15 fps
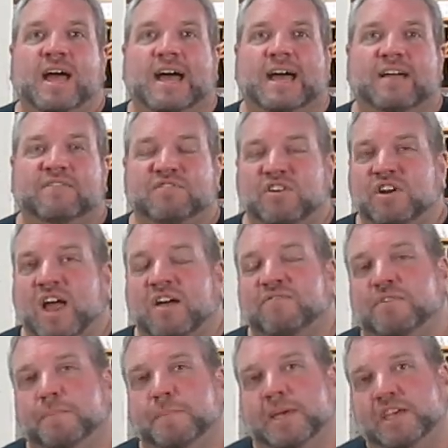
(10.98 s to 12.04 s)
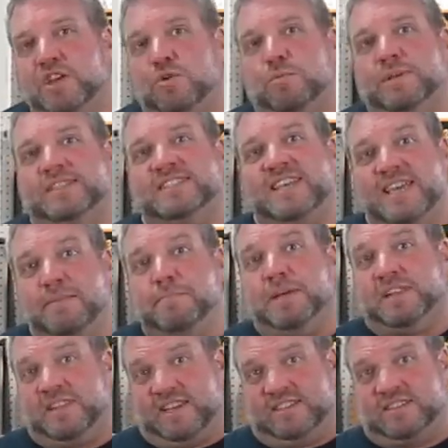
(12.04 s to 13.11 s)
If you're not familiar with team
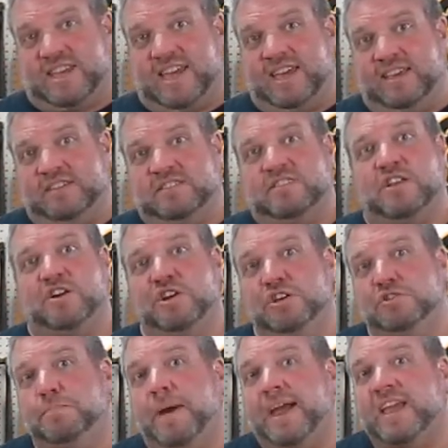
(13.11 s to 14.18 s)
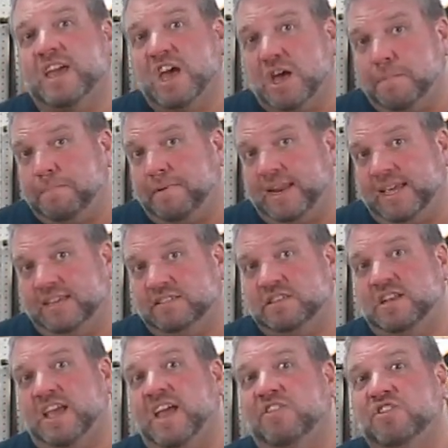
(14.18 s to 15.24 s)
building skis, they're used by companies
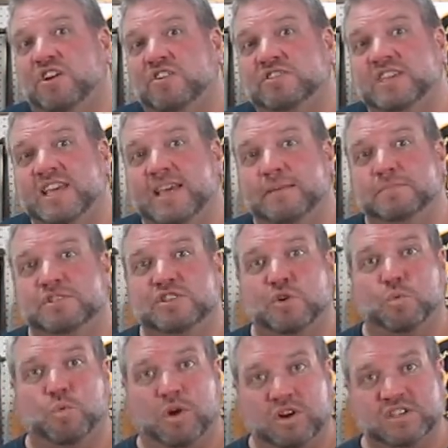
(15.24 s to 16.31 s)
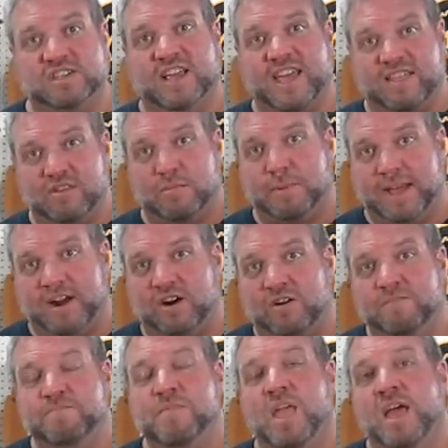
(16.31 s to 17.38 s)
to get their teams to work together
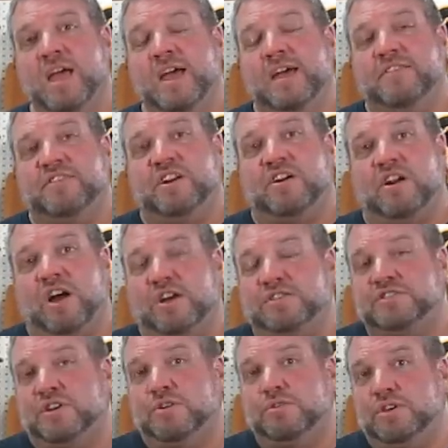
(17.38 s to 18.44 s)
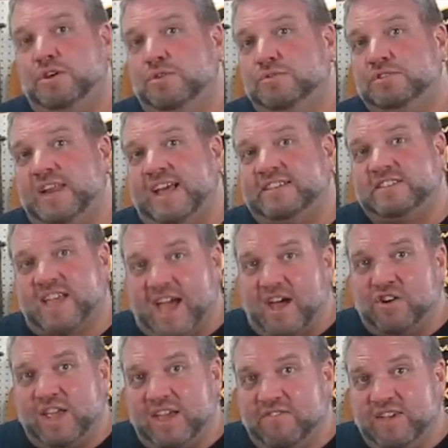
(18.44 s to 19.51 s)
better. They're also used at
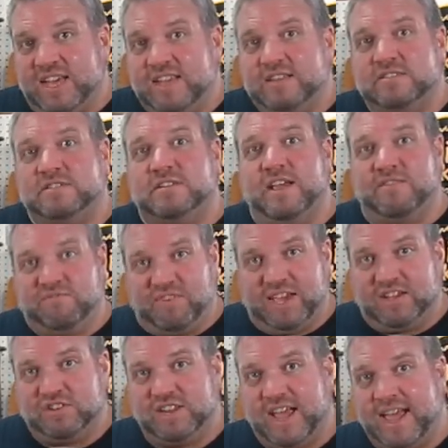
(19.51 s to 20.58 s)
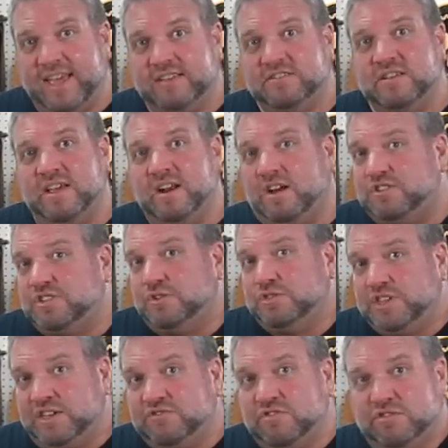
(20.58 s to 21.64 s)
scouting events and field days and also
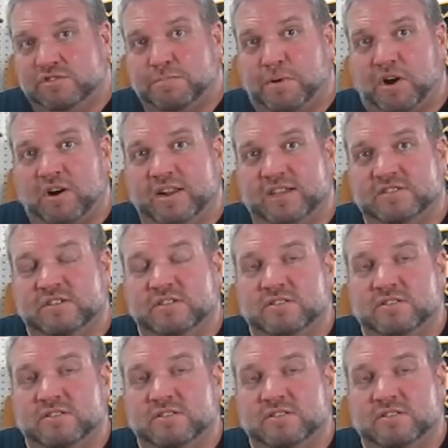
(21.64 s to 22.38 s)
children's parties.